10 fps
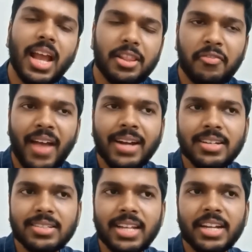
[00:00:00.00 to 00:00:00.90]
And the fact
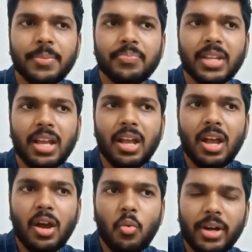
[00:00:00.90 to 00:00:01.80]
is that
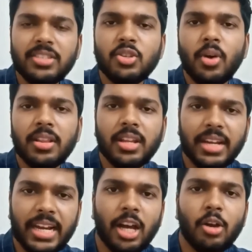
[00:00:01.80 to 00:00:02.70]
once you are in the
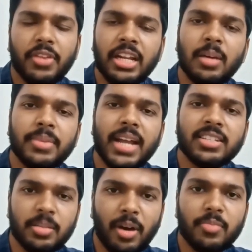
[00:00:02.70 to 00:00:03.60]
radar of the income
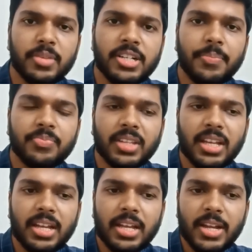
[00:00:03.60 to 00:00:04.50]
tax department,
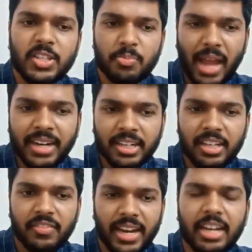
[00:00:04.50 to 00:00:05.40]
it's
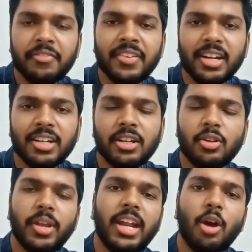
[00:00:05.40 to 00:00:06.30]
practically very difficult
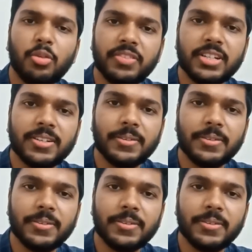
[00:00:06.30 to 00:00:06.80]
to get out of it.